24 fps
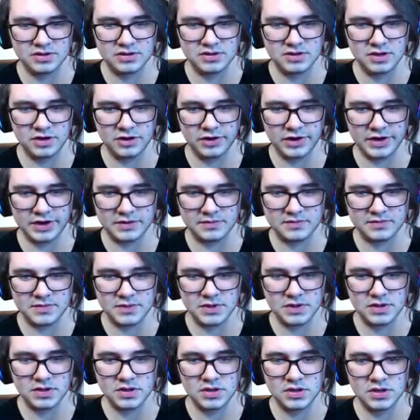Alright.
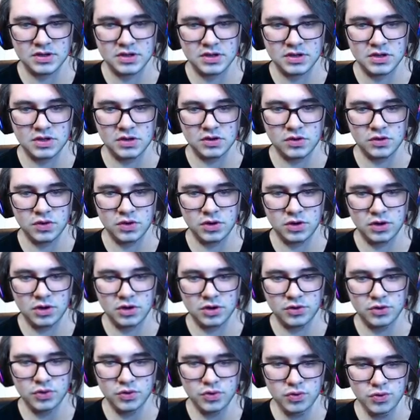Uh,
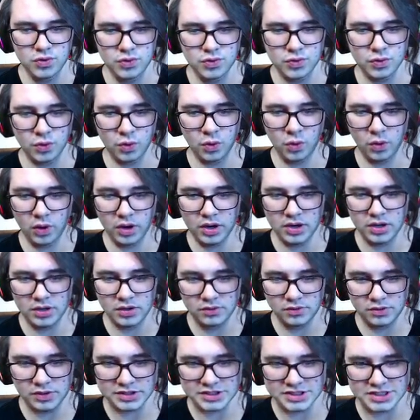ooh. What's